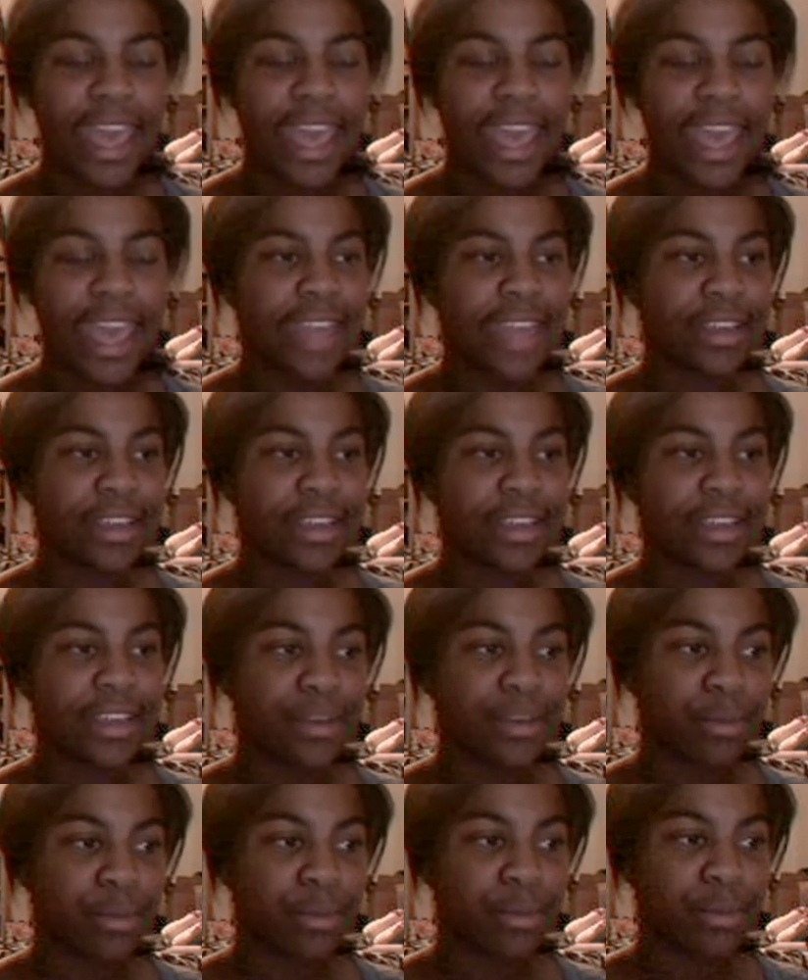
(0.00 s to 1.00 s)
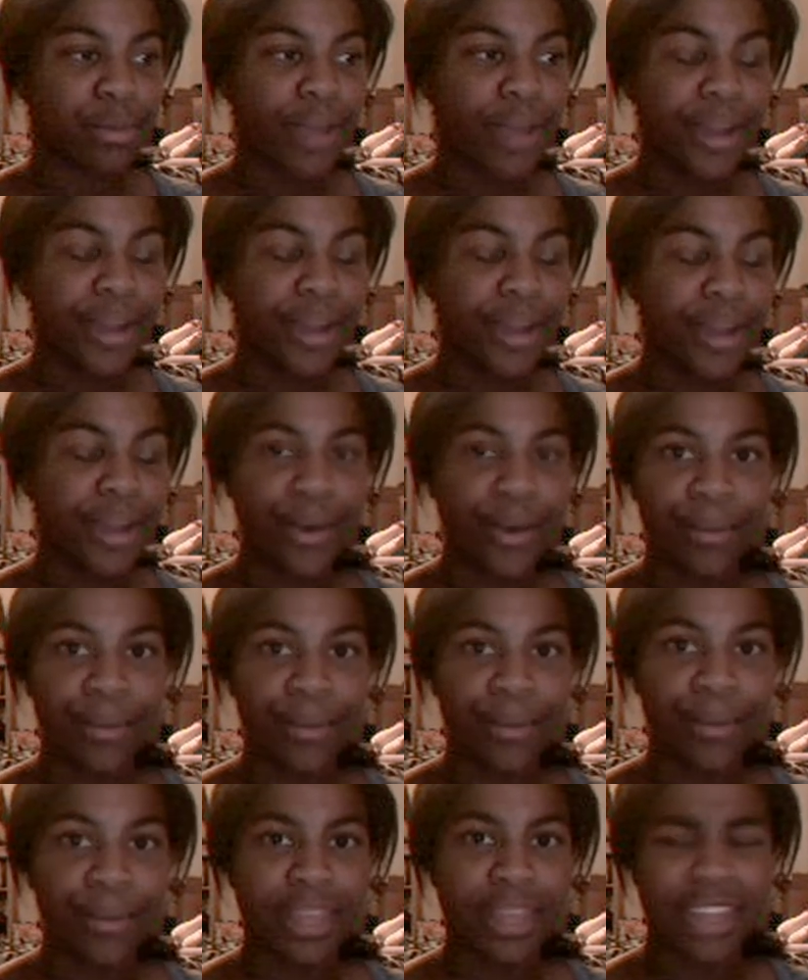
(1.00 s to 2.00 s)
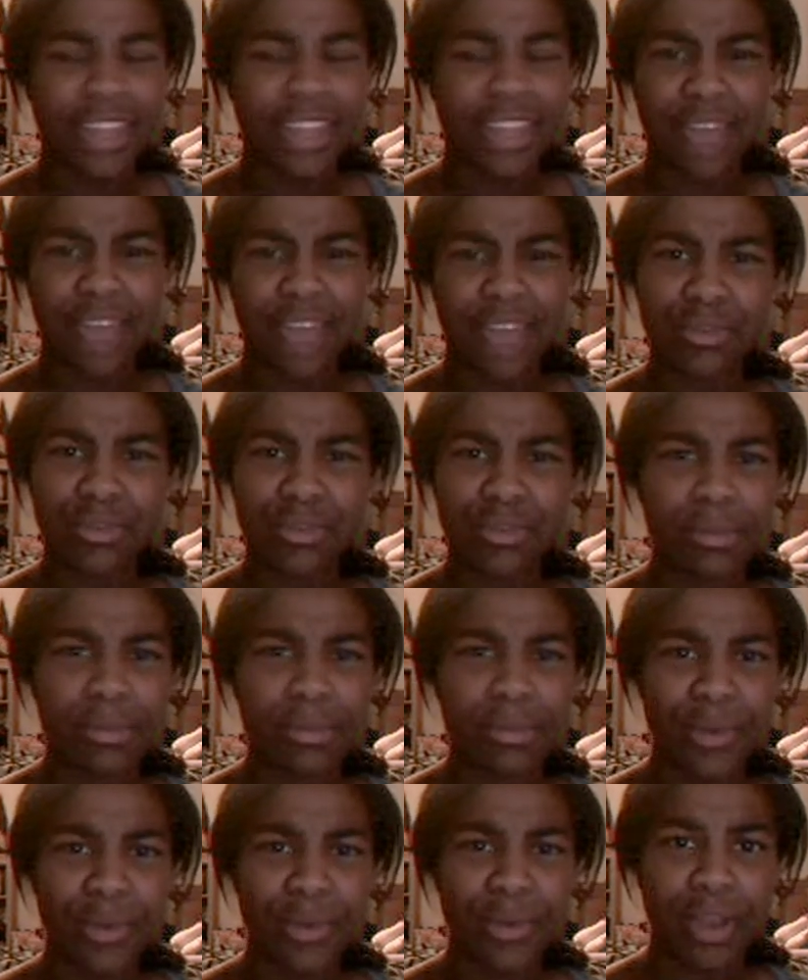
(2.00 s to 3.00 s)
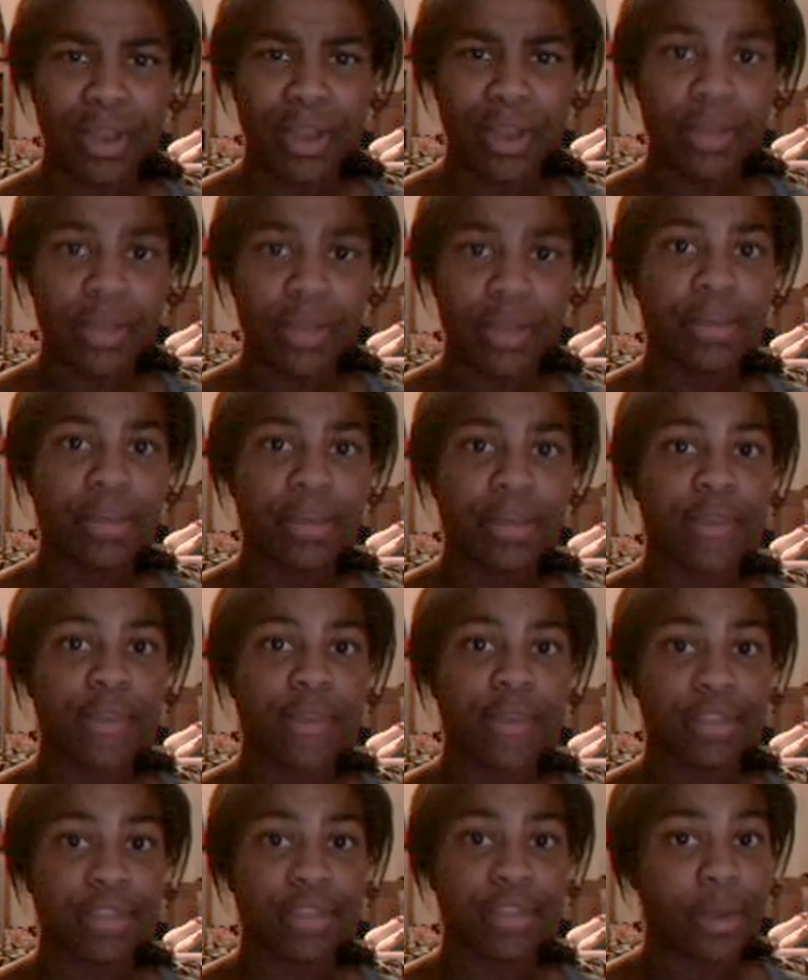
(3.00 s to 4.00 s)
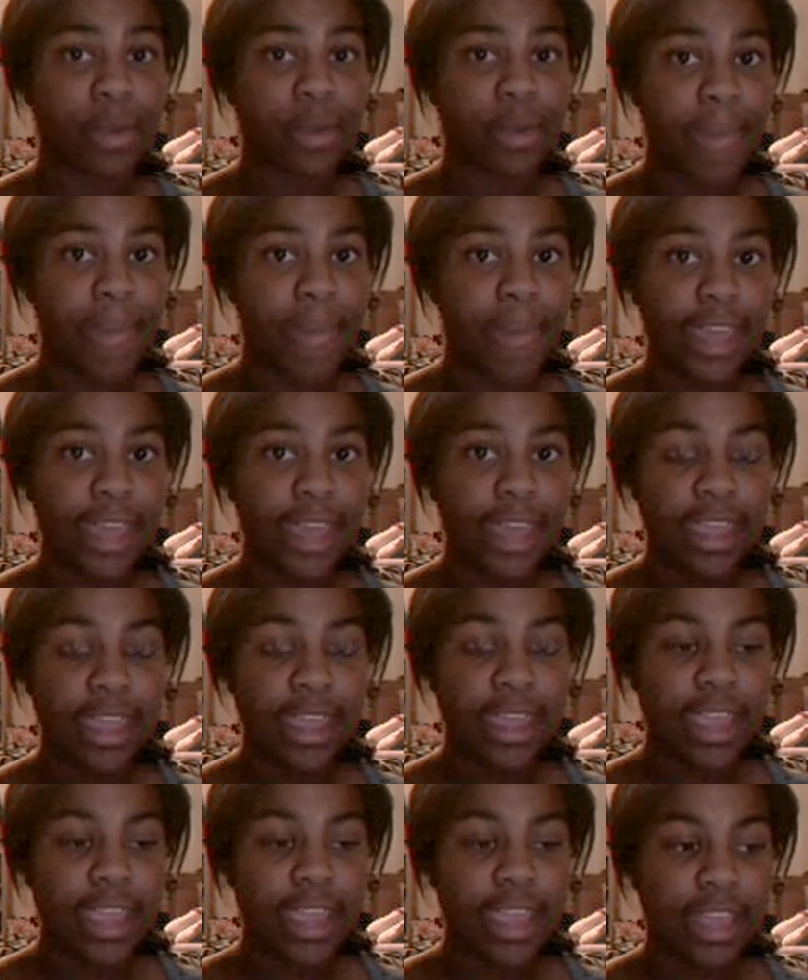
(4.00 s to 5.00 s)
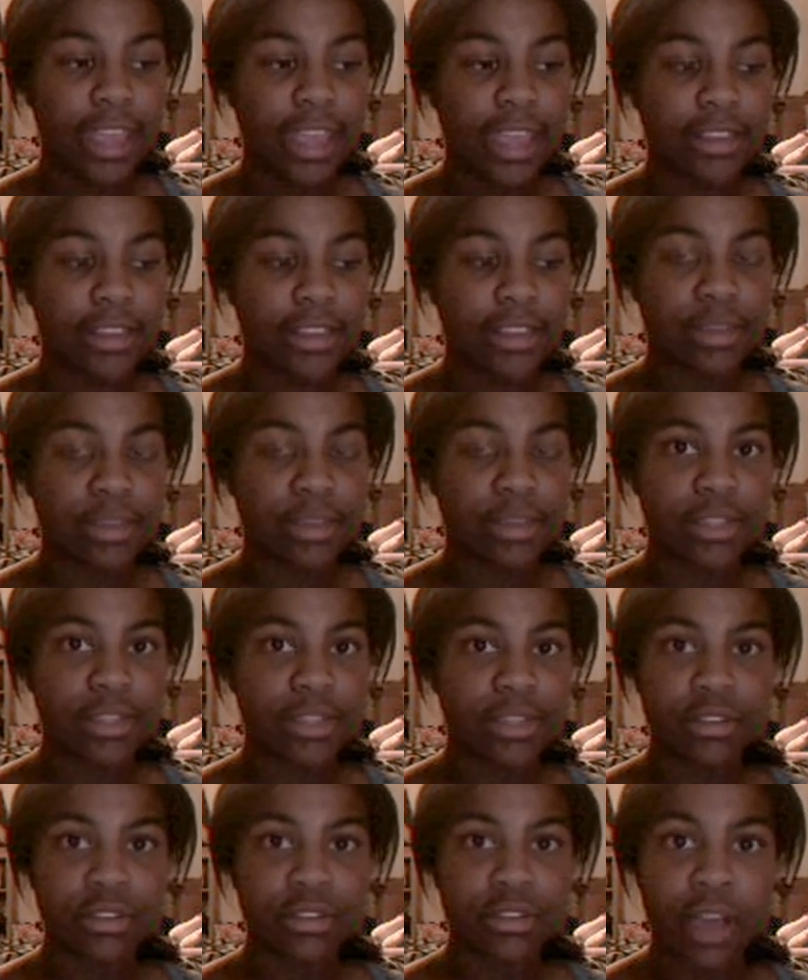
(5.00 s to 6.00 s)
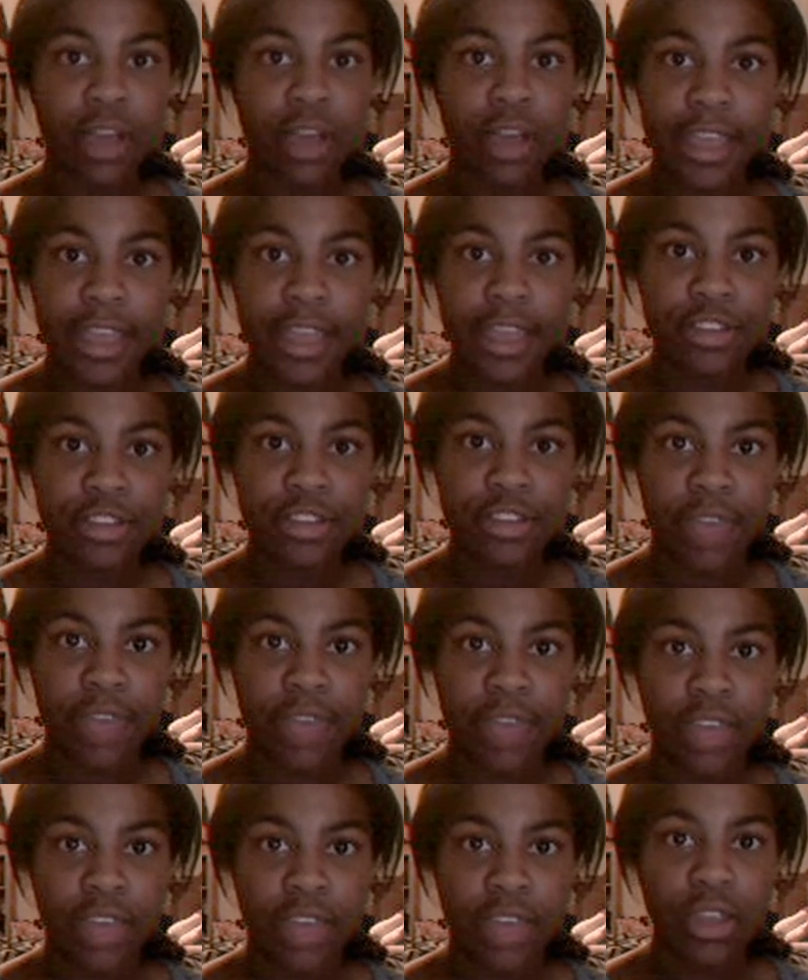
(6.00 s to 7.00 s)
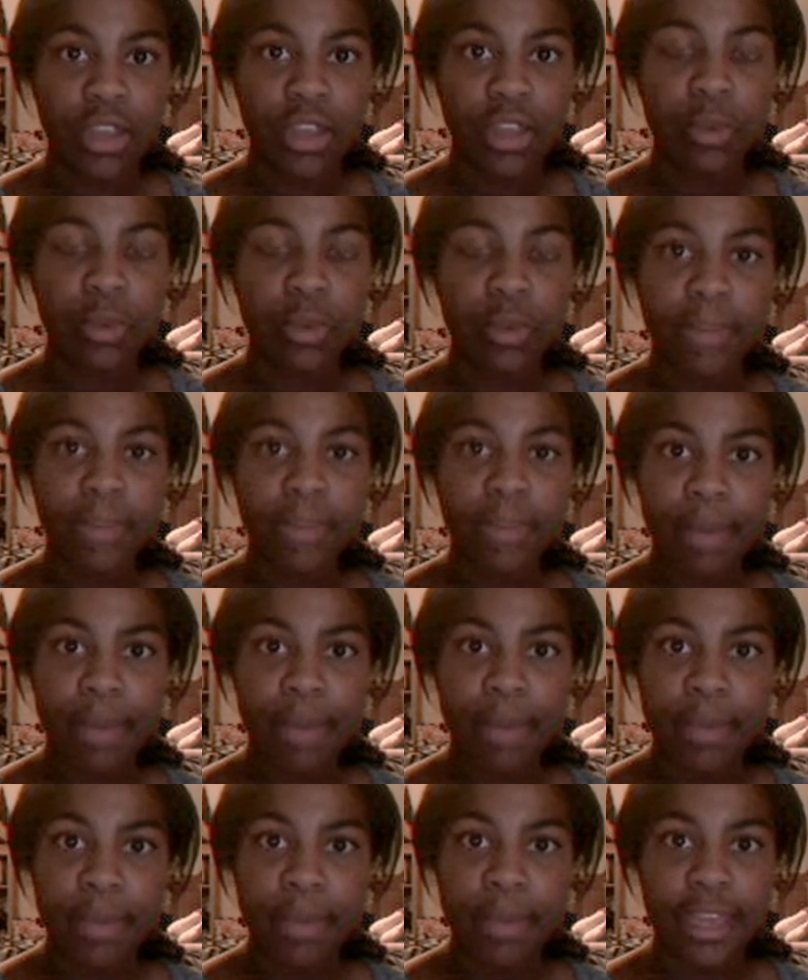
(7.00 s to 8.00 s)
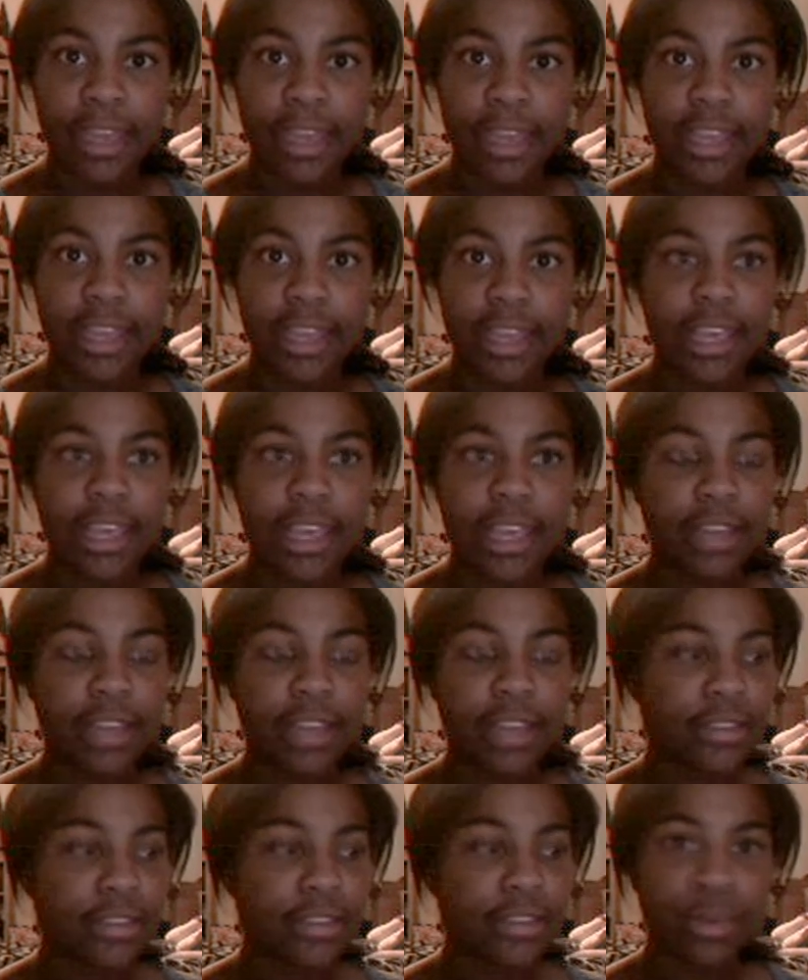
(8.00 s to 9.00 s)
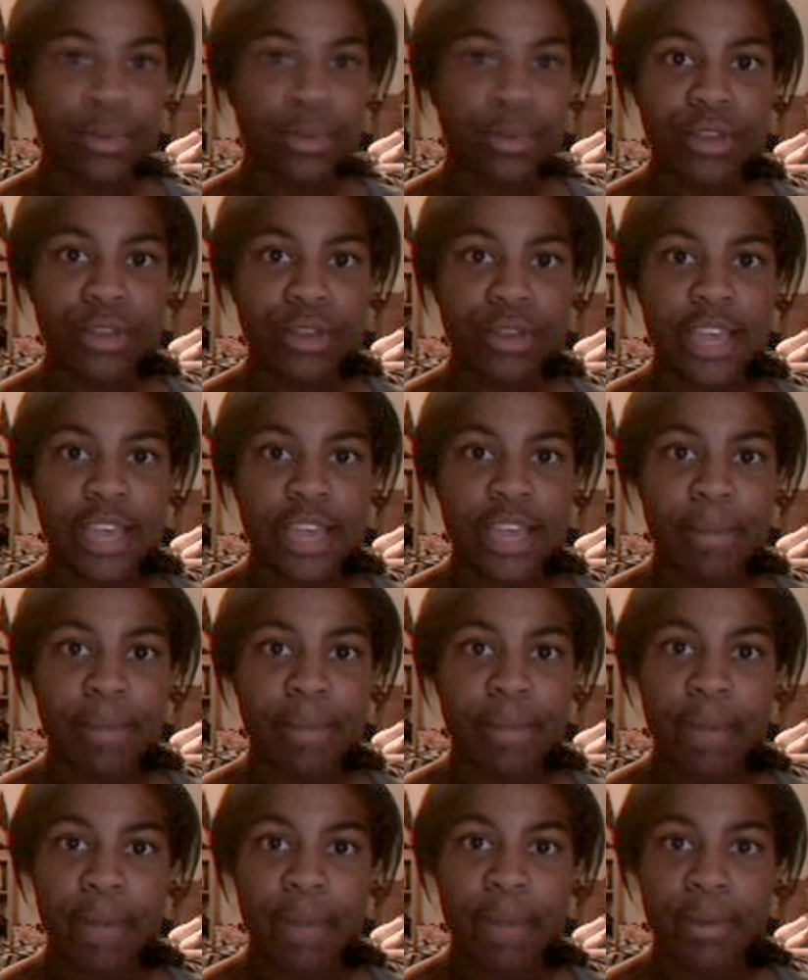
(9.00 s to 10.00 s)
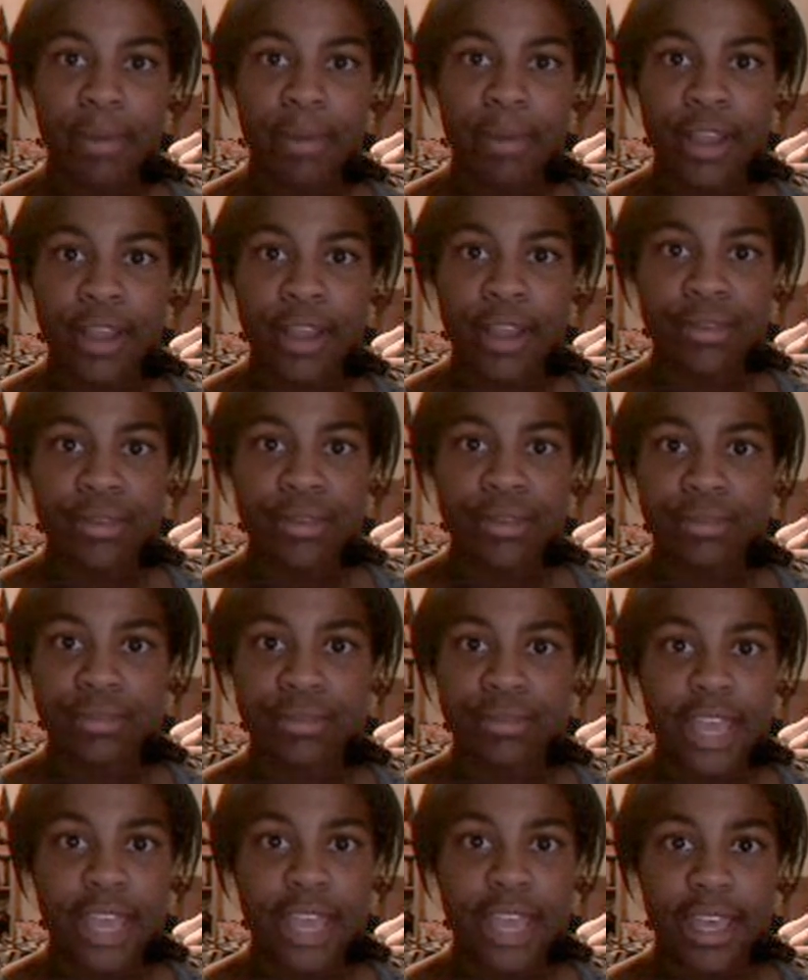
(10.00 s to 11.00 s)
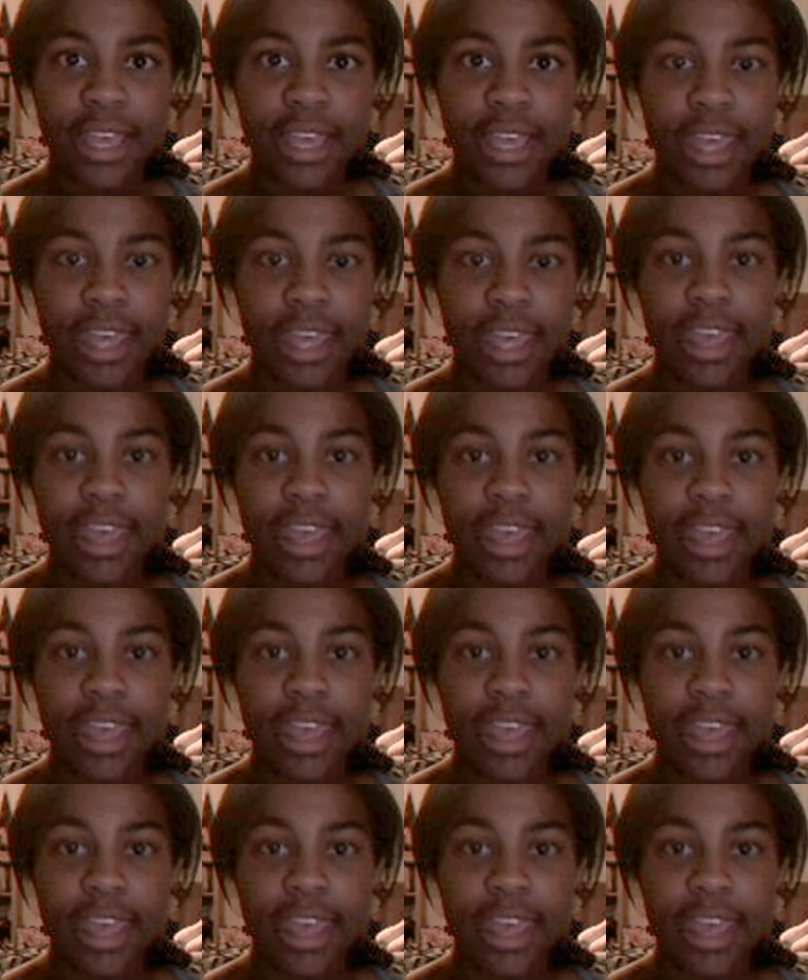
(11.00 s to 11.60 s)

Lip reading: and we brought it home, and then I don't remember where I went, but I was on my way back, and there was a little dog catching van with my puppy in it. And I was like, where are you taking my puppy? Why are you taking it?